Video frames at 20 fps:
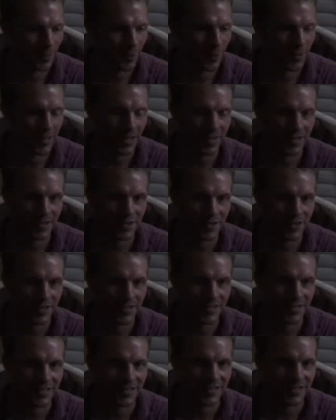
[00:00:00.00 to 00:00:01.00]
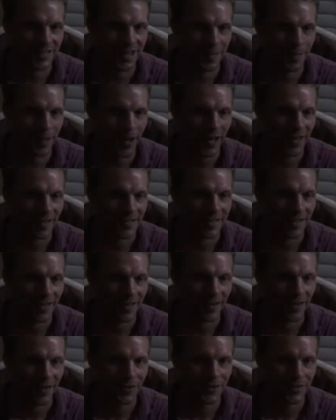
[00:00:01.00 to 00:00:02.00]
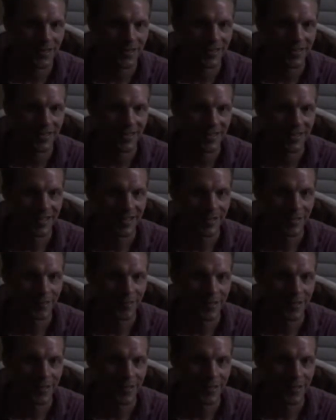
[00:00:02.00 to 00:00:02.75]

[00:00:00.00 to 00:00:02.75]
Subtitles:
walk down the street and stop by and say hello to the